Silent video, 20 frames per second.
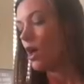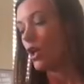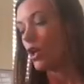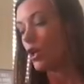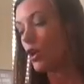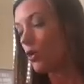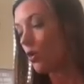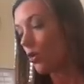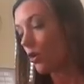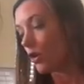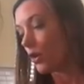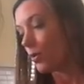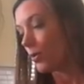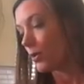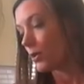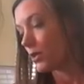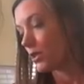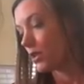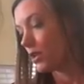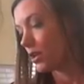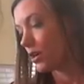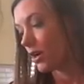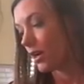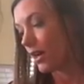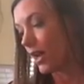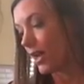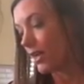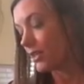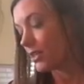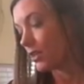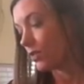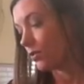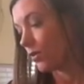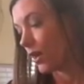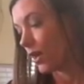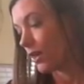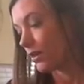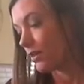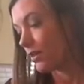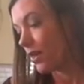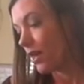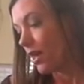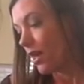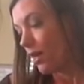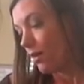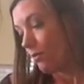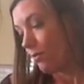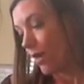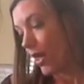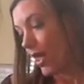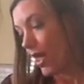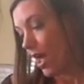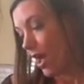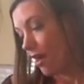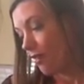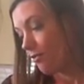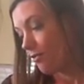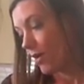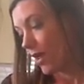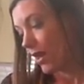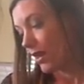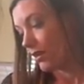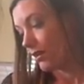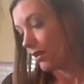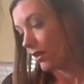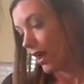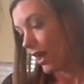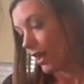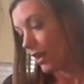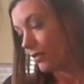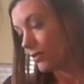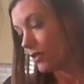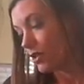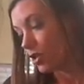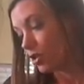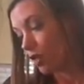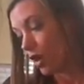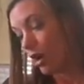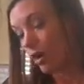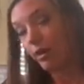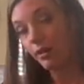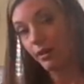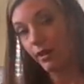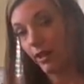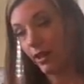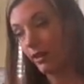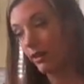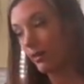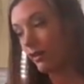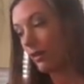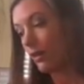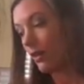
you or the person you're connected with may have been kind of struggling,